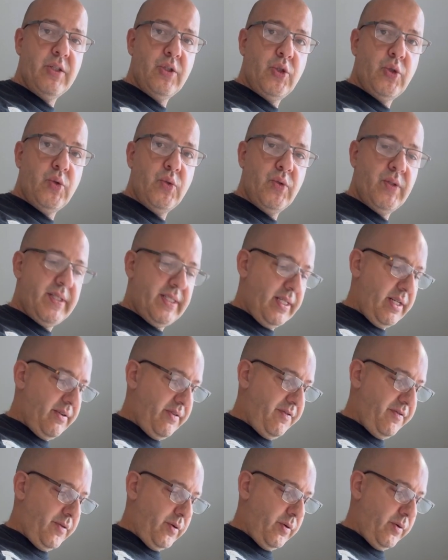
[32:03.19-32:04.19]
2
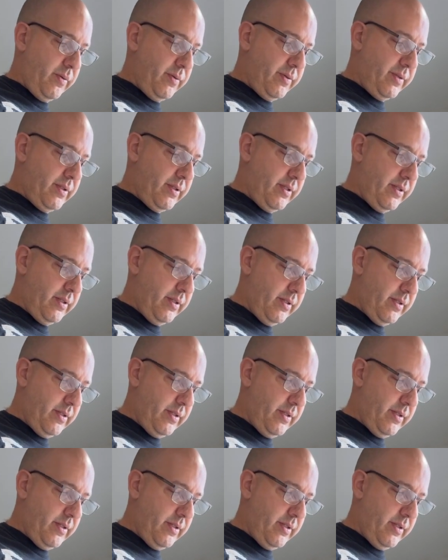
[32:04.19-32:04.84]
centerfolds